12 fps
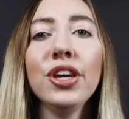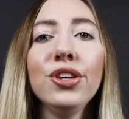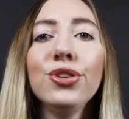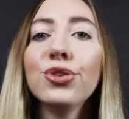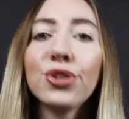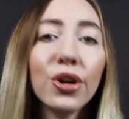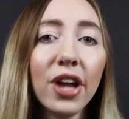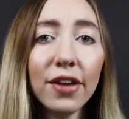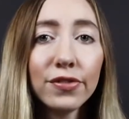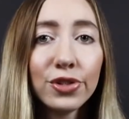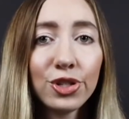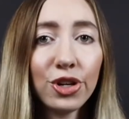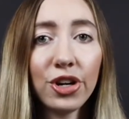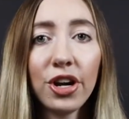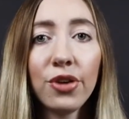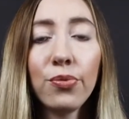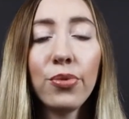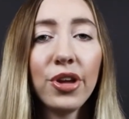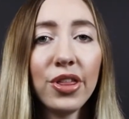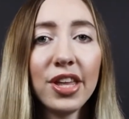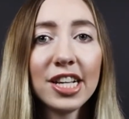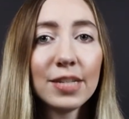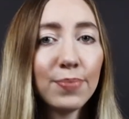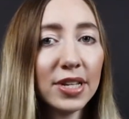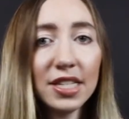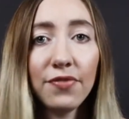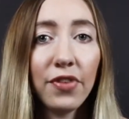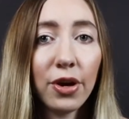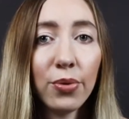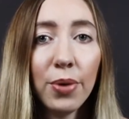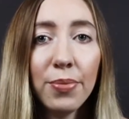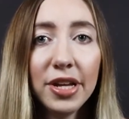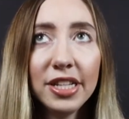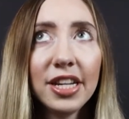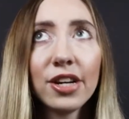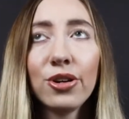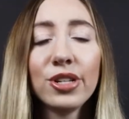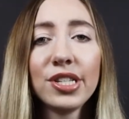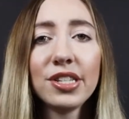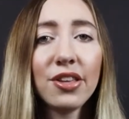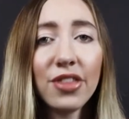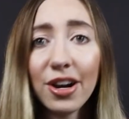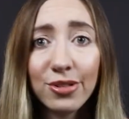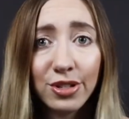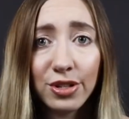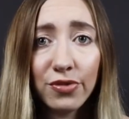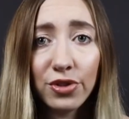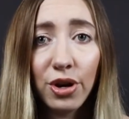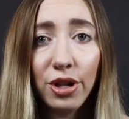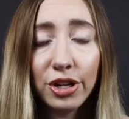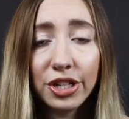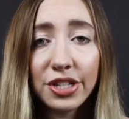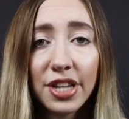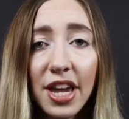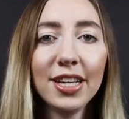You don't have to start out with expensive equipment that costs thousands of dollars.